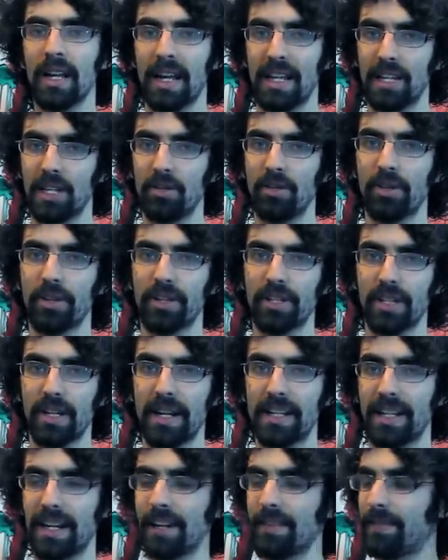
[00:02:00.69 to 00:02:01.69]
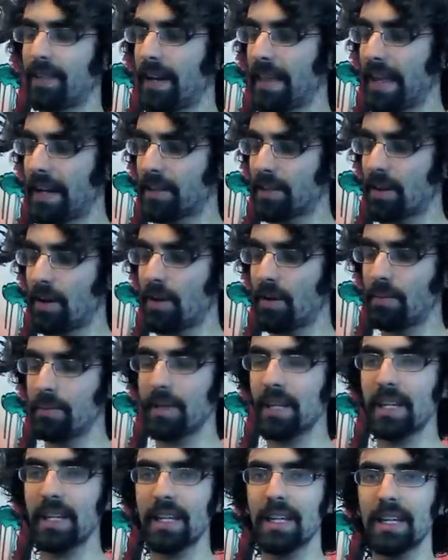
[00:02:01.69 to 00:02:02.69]
and you learn to identify that Do,
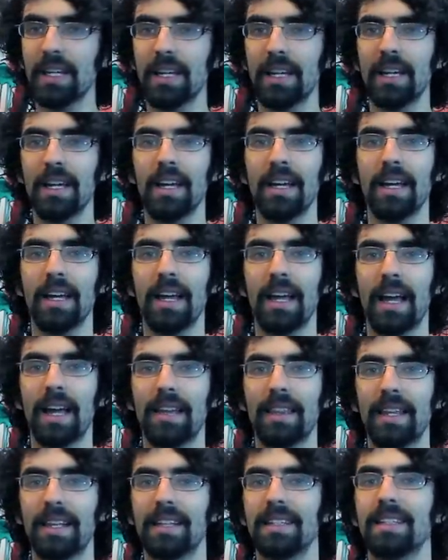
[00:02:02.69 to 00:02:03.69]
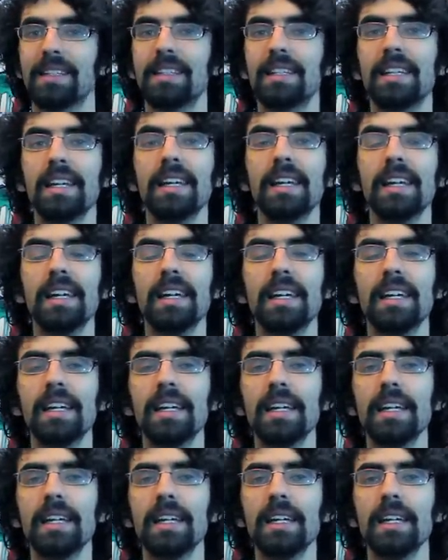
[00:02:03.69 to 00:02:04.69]
Mi. And then
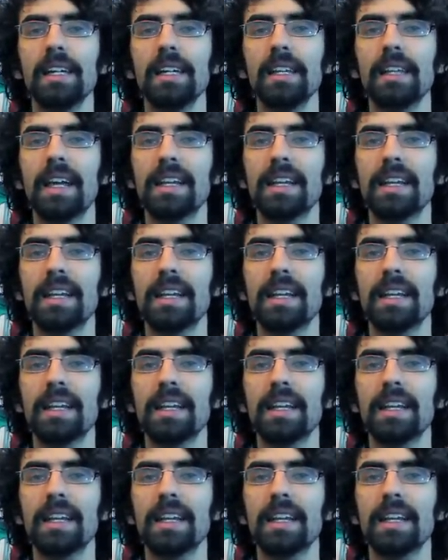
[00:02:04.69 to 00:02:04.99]
Ti,